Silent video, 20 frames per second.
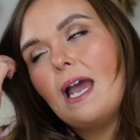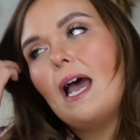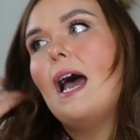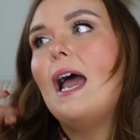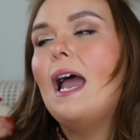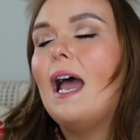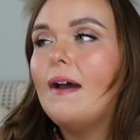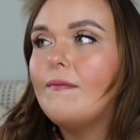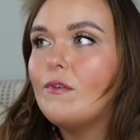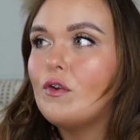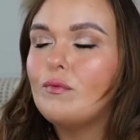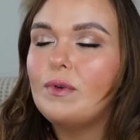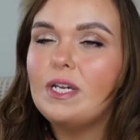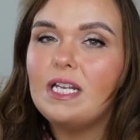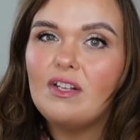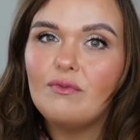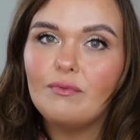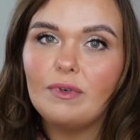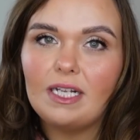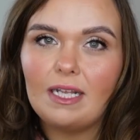I have a
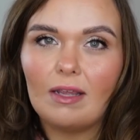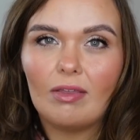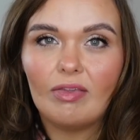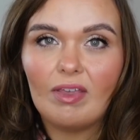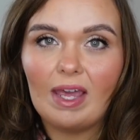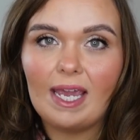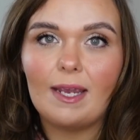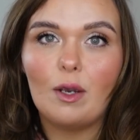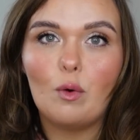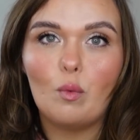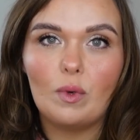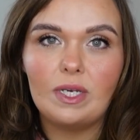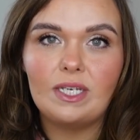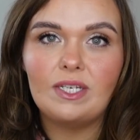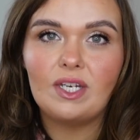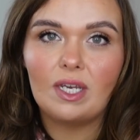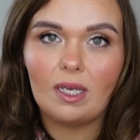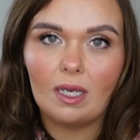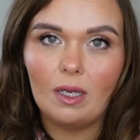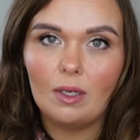really really thick
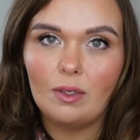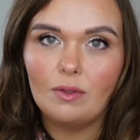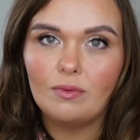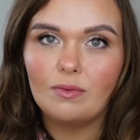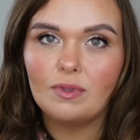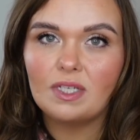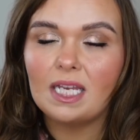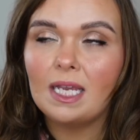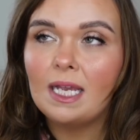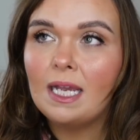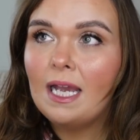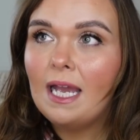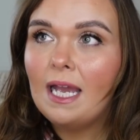winter coat